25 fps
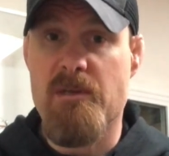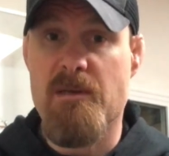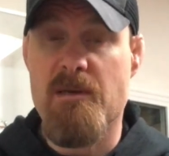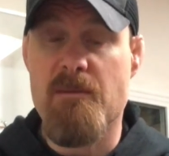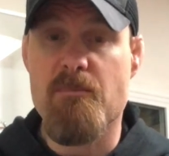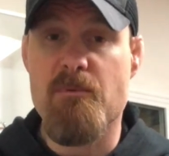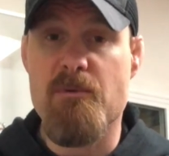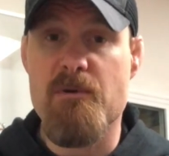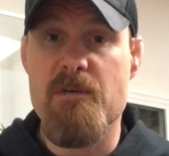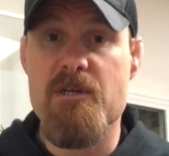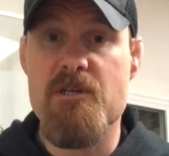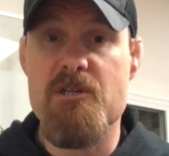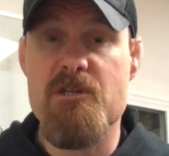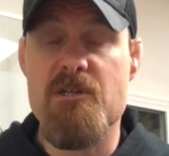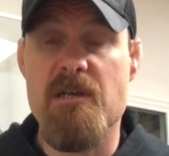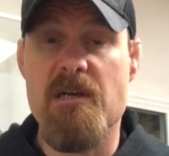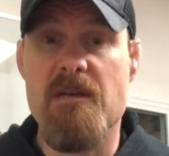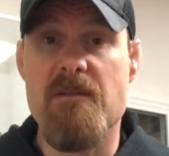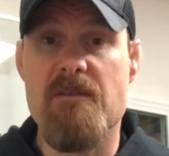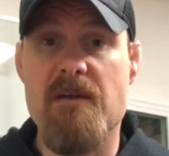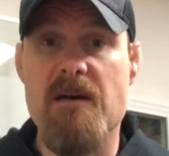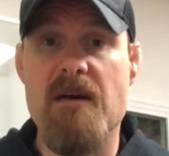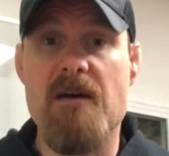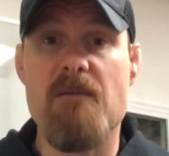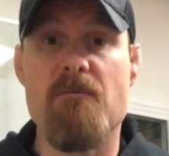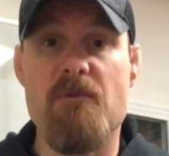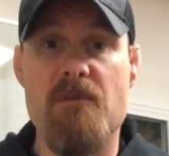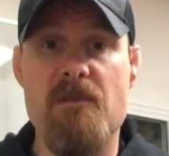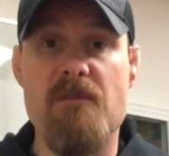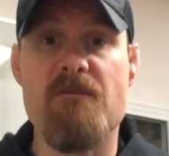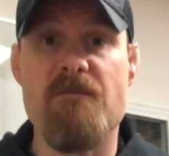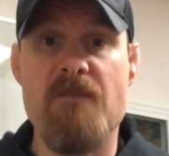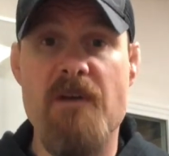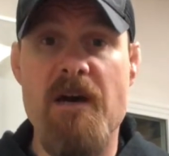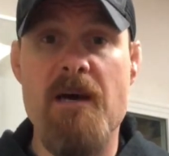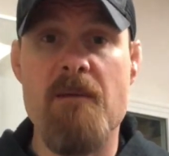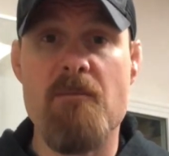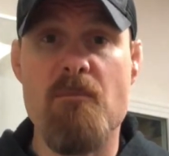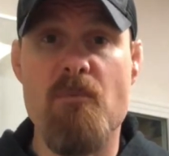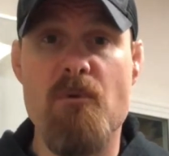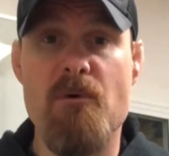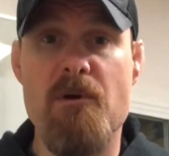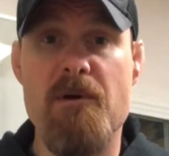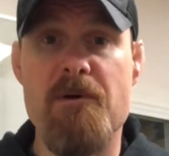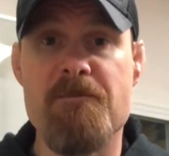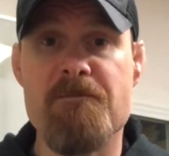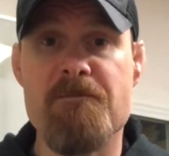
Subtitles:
appreciate that with the Fatboy.